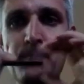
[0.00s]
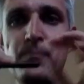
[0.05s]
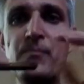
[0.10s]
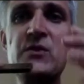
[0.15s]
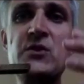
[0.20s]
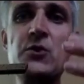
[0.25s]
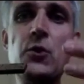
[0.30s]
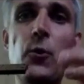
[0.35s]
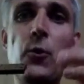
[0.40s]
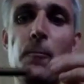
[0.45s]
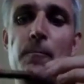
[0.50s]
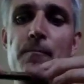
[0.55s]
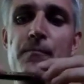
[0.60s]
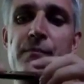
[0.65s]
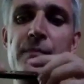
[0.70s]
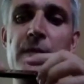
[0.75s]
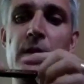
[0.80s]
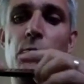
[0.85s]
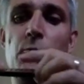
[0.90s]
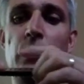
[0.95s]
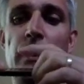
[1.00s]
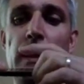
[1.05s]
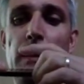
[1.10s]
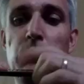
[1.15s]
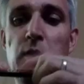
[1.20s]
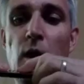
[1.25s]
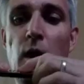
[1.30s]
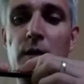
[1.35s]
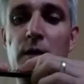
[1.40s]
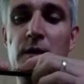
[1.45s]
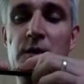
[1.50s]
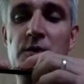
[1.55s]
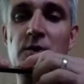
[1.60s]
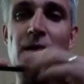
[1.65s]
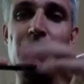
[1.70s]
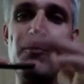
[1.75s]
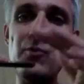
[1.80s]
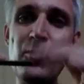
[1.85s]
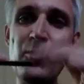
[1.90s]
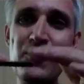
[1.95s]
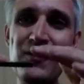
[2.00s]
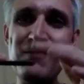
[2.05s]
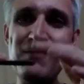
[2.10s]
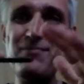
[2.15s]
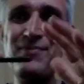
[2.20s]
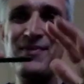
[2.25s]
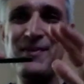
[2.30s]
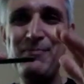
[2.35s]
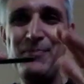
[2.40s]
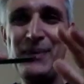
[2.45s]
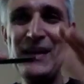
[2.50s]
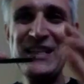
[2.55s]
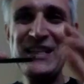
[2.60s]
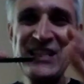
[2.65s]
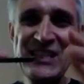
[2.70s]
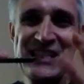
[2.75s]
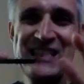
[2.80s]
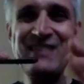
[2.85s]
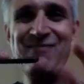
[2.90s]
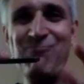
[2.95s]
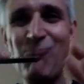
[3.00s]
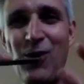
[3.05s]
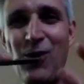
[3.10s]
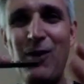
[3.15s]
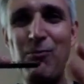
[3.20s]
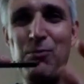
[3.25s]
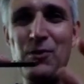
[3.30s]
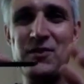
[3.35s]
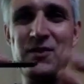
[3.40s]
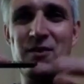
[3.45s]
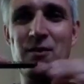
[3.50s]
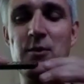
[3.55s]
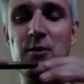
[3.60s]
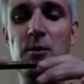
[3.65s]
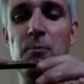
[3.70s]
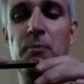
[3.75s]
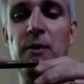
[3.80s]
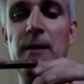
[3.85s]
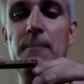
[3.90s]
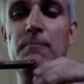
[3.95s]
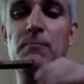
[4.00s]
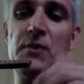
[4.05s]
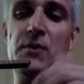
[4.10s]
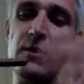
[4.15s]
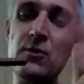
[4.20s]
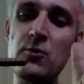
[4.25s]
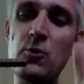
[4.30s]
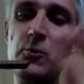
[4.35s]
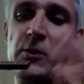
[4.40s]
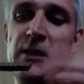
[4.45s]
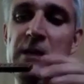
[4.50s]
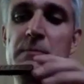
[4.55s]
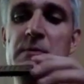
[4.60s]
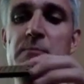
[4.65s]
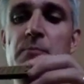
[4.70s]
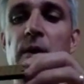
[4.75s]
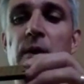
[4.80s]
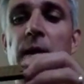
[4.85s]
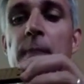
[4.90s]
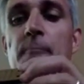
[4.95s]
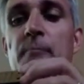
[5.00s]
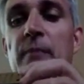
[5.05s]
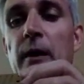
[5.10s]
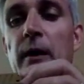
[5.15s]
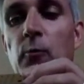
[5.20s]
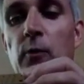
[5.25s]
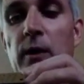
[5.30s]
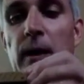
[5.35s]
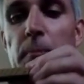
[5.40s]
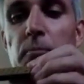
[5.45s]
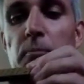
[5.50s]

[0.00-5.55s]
So, when I block the top note, the pitch wobbles a little bit, but the note keeps playing. And when I